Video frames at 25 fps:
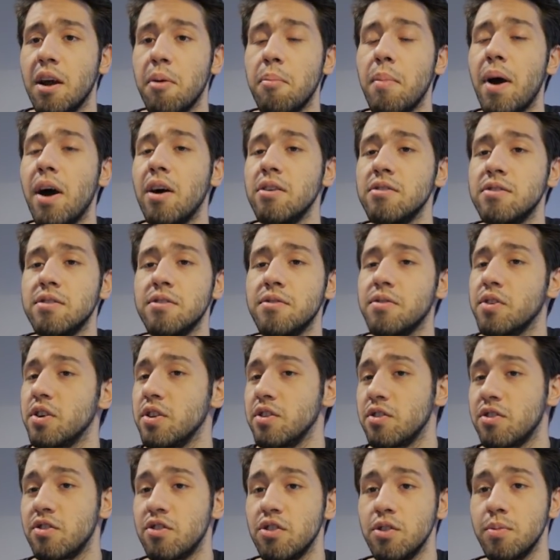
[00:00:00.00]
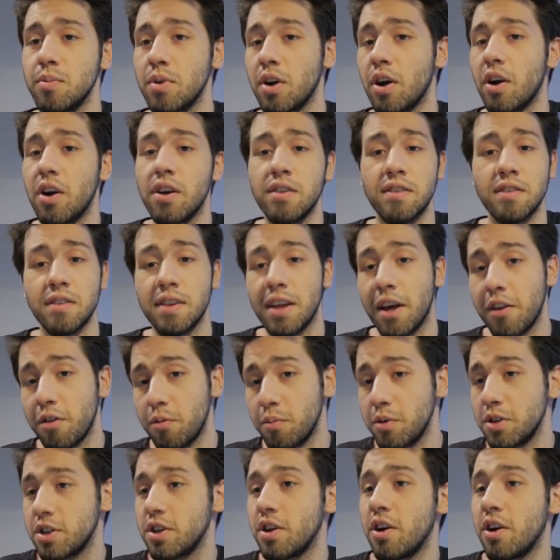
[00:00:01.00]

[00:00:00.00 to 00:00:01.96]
amount of consume cards and Death Wish